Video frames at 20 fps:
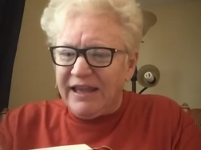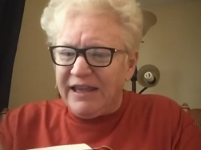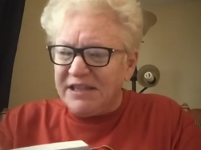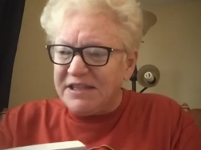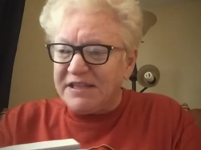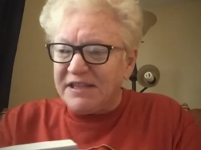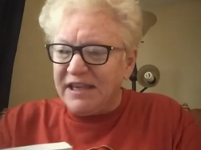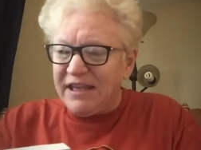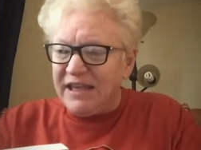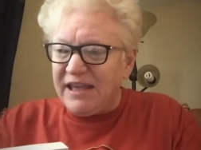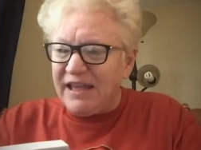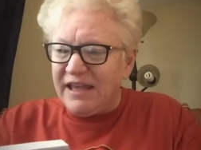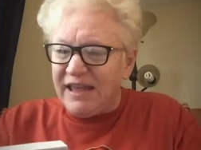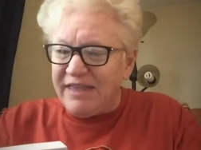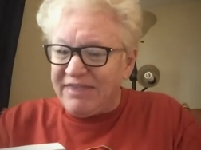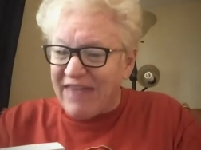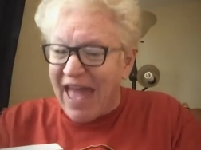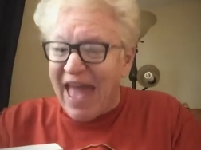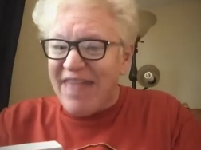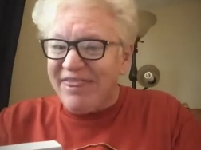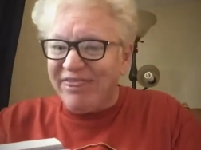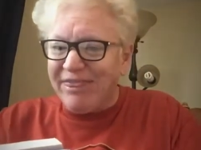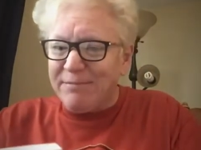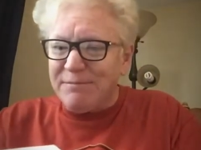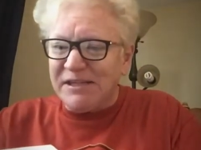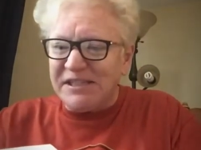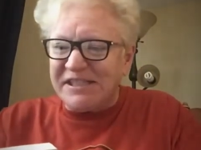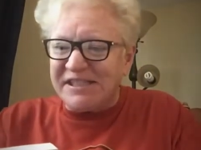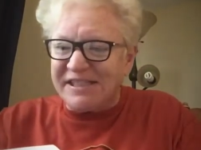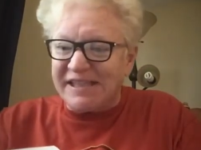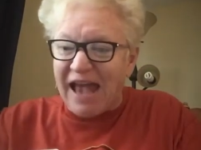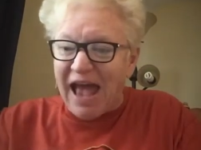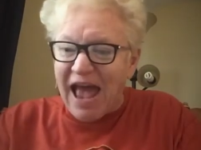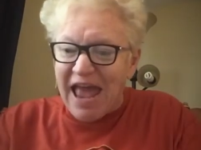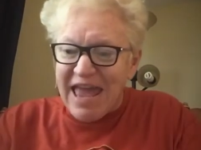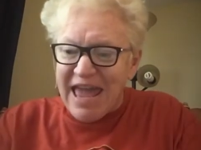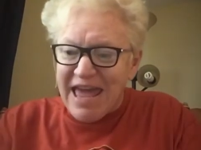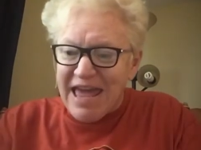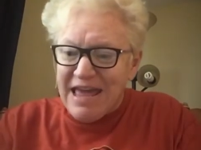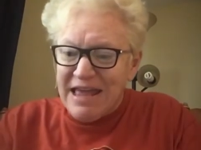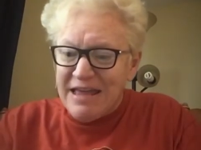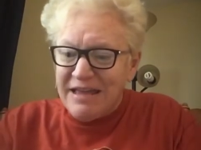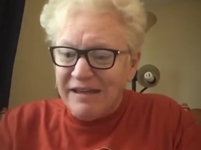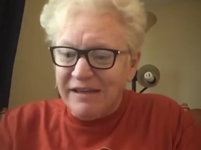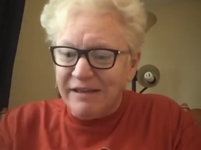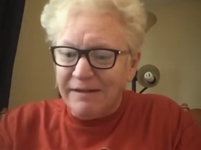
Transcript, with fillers: Is that the Messiah?